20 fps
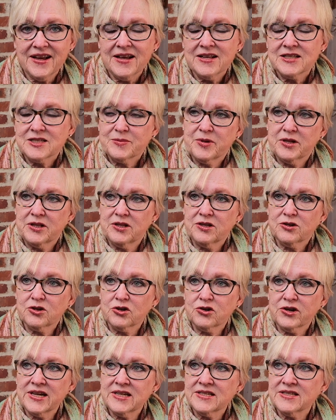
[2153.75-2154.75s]
It's been a little
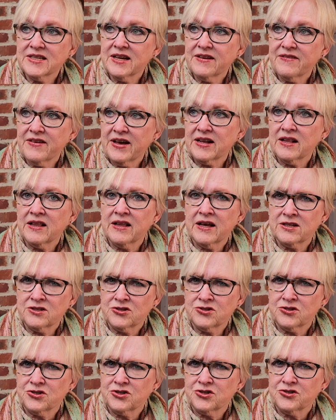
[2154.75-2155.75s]
crazy. I've had a lot of
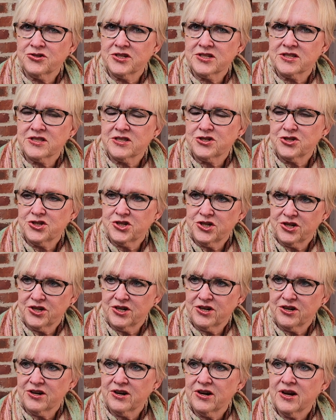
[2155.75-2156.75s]
surgeries this
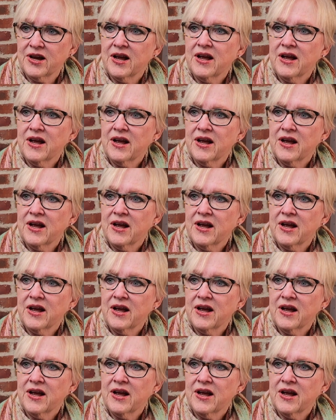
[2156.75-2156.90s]
year.